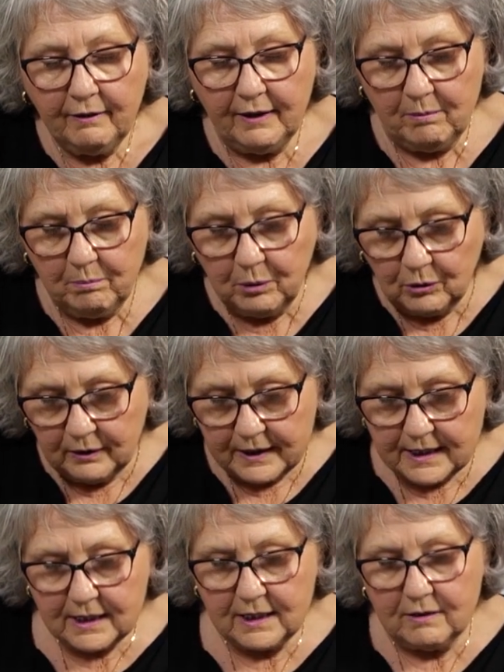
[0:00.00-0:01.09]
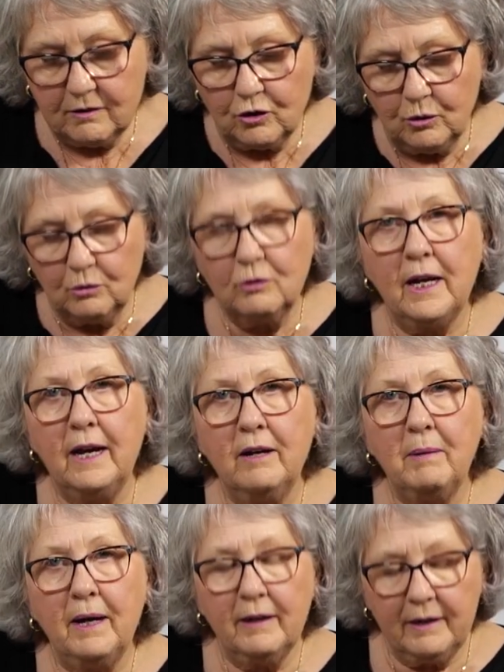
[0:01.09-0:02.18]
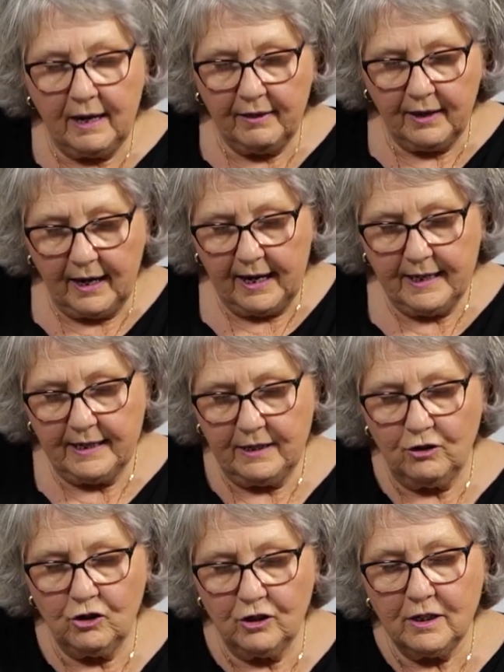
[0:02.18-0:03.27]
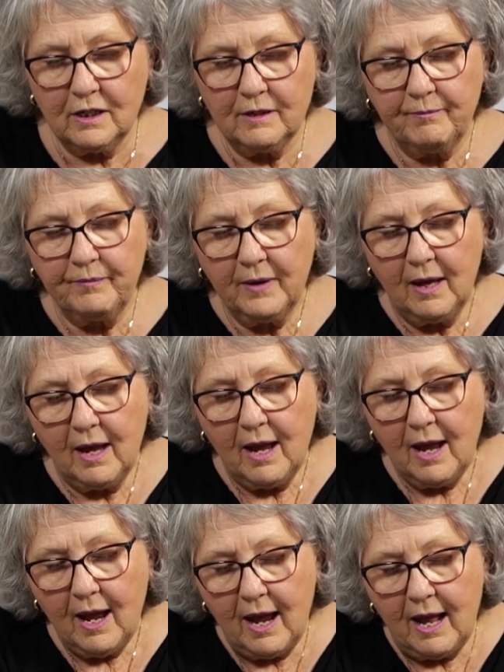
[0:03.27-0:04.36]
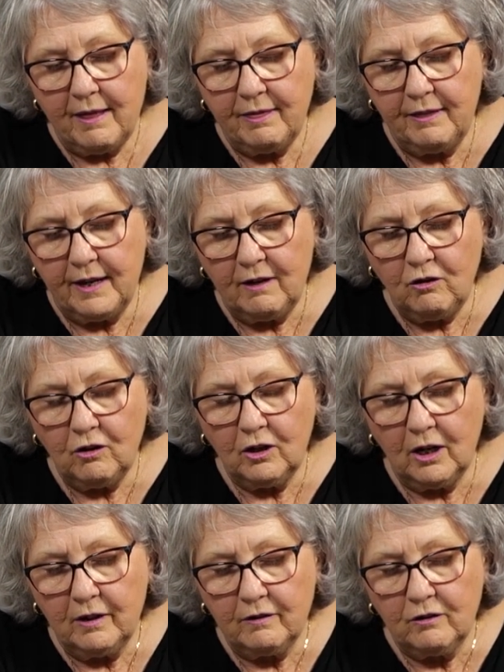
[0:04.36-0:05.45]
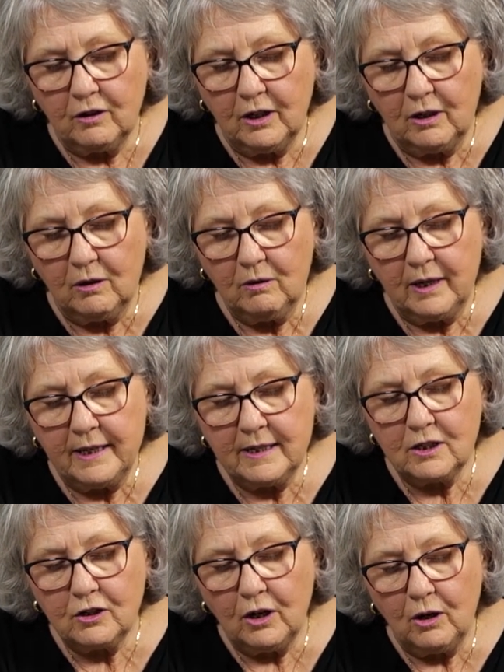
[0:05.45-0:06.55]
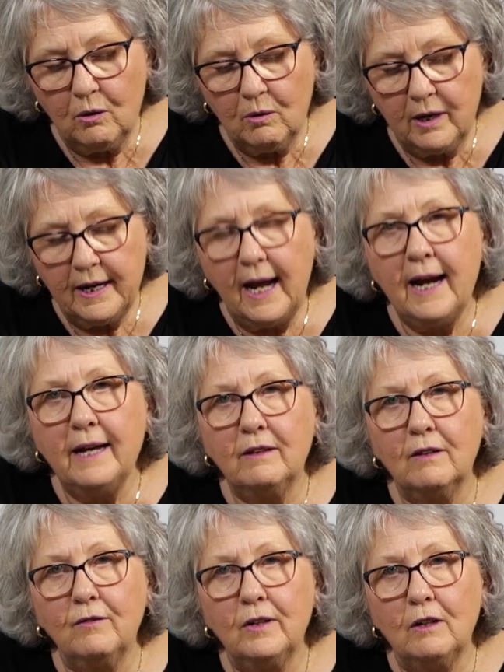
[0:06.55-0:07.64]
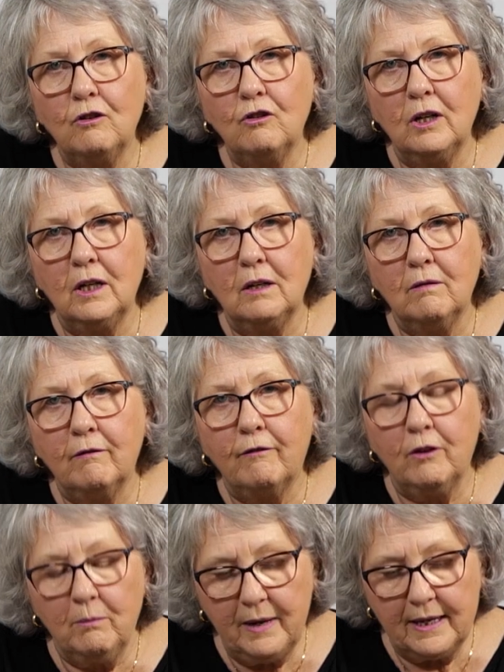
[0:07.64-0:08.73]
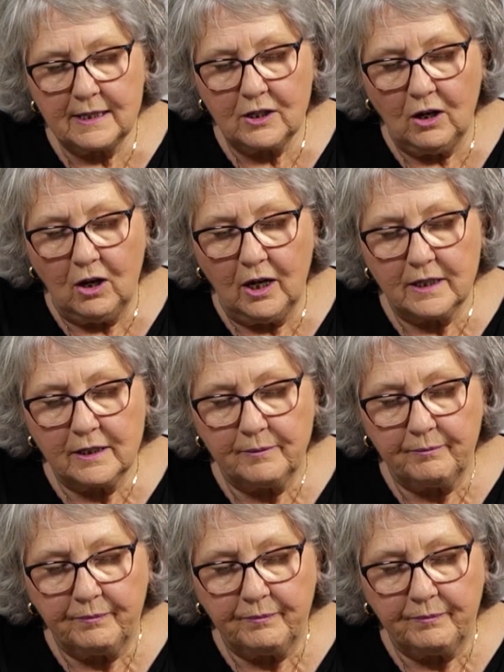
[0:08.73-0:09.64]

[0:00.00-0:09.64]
Then pull this tool down about another 8 inches. And then you're going to go and sew 1/8 of an inch in from that side.